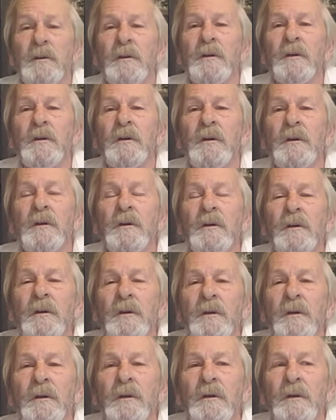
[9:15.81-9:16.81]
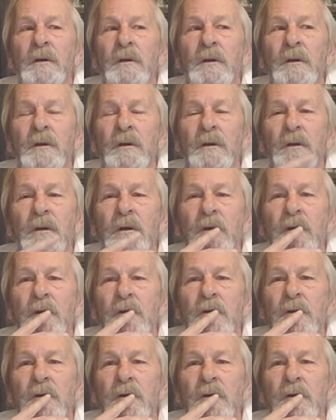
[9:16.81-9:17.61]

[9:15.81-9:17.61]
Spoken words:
No one is speaking in this clip.